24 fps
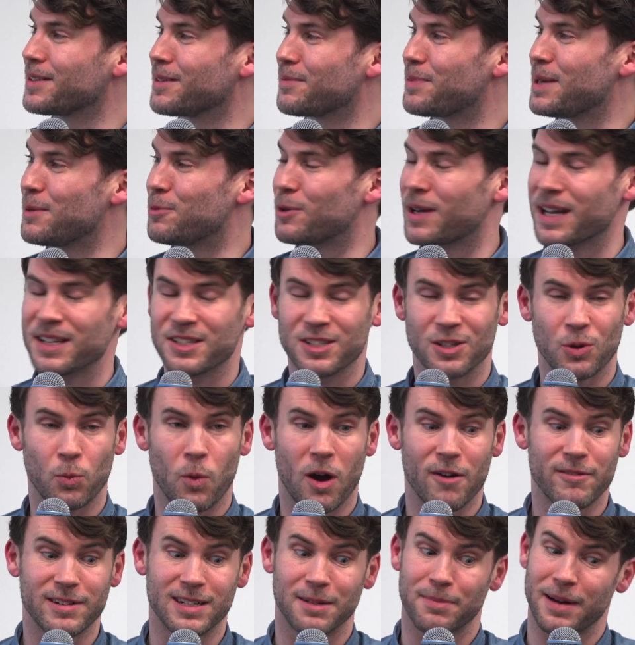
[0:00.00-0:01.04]
that people get so
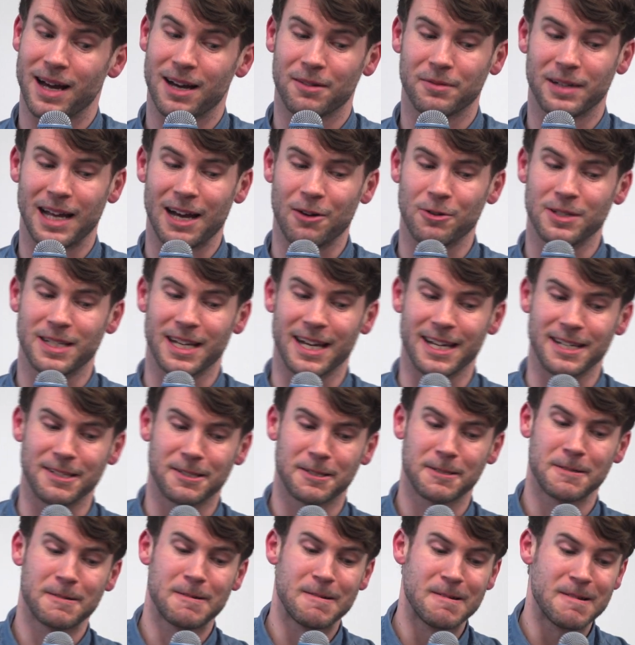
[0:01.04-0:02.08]
worried about
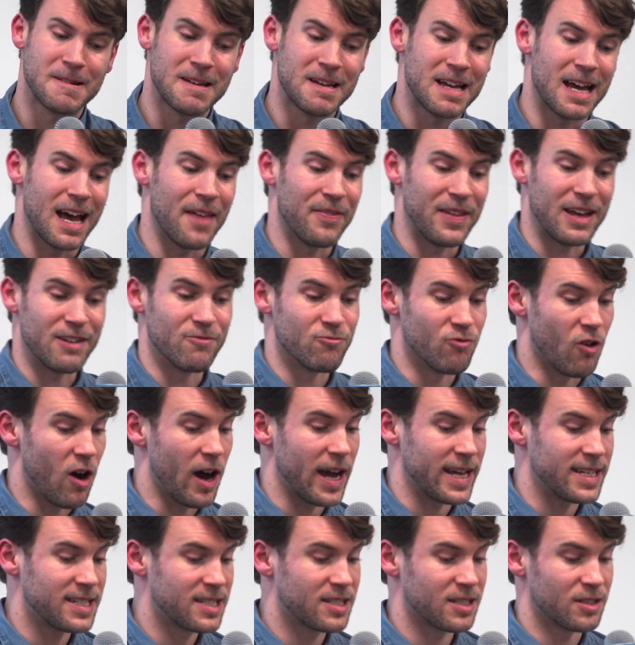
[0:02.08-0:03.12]
nowadays, and then
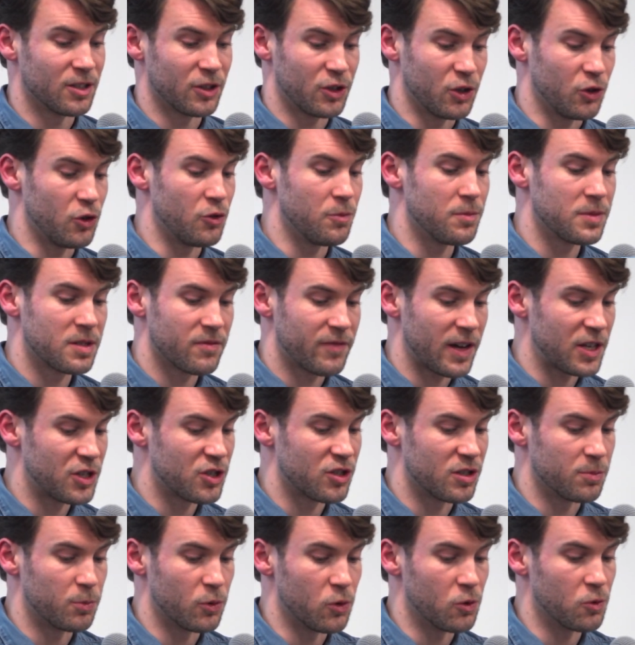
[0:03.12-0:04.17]
rice, legumes,
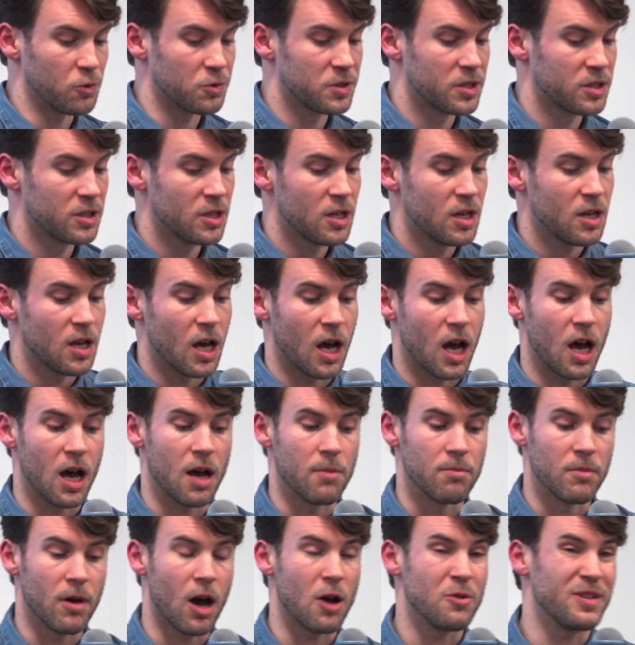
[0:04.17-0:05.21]
vegetables,
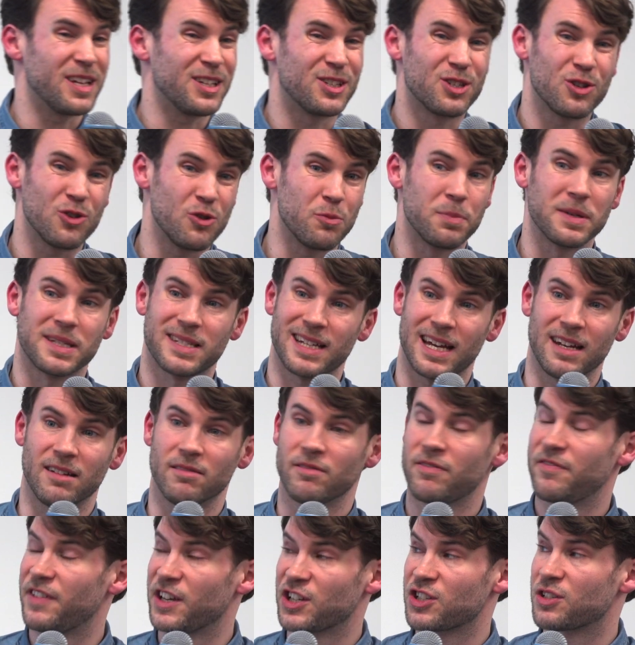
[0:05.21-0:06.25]
only 2%
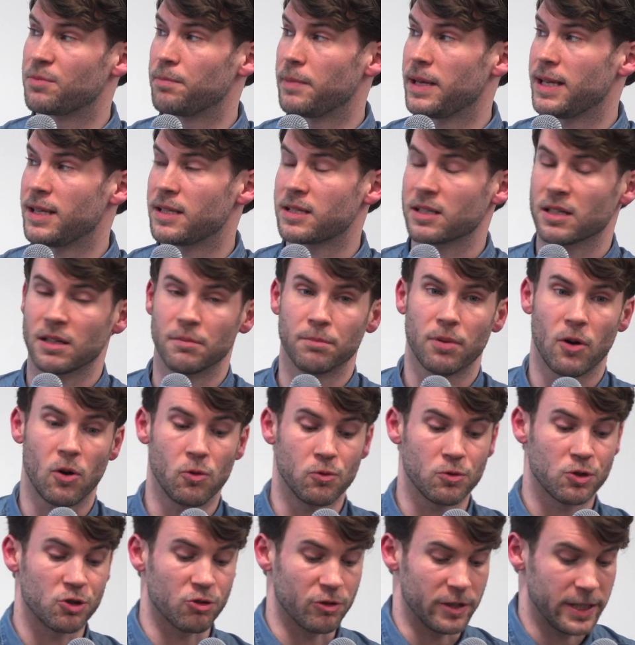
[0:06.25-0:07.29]
fish, meat and
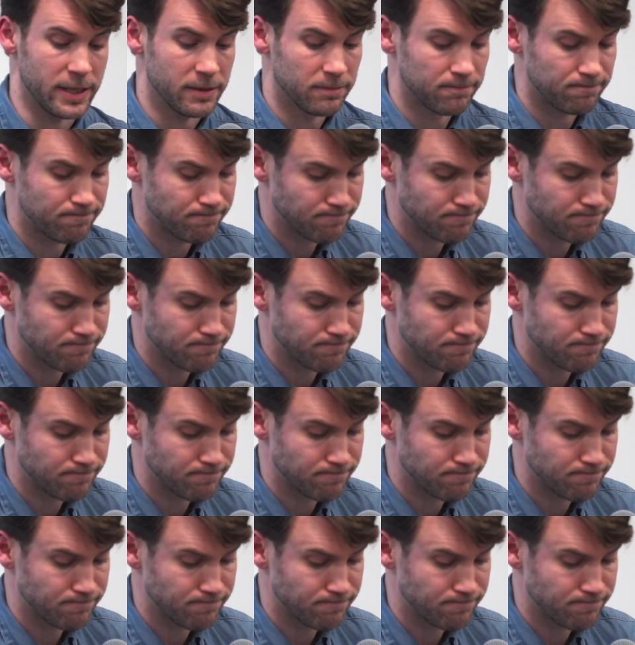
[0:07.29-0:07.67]
poultry.